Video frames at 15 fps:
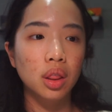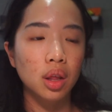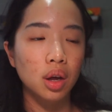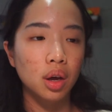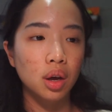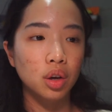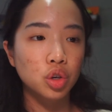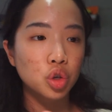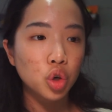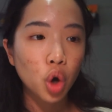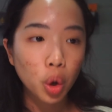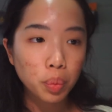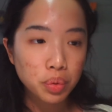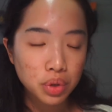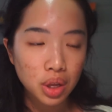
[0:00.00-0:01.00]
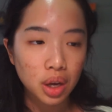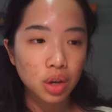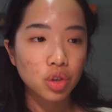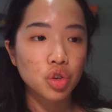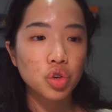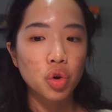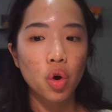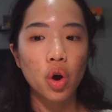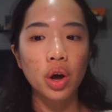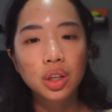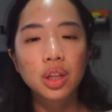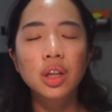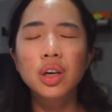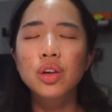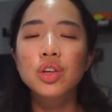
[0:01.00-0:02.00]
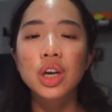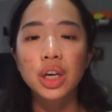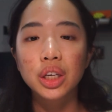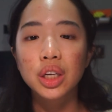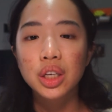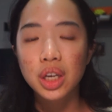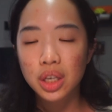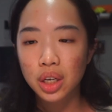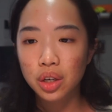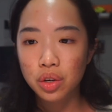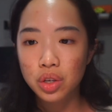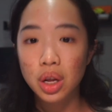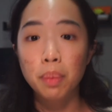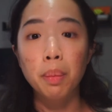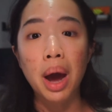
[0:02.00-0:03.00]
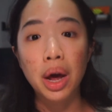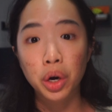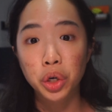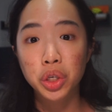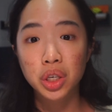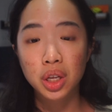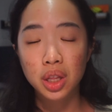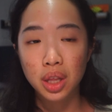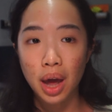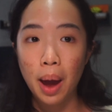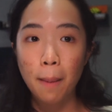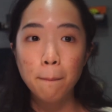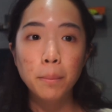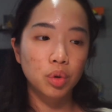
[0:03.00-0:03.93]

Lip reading: the tropes they enjoy, the little tiny details that matter to them.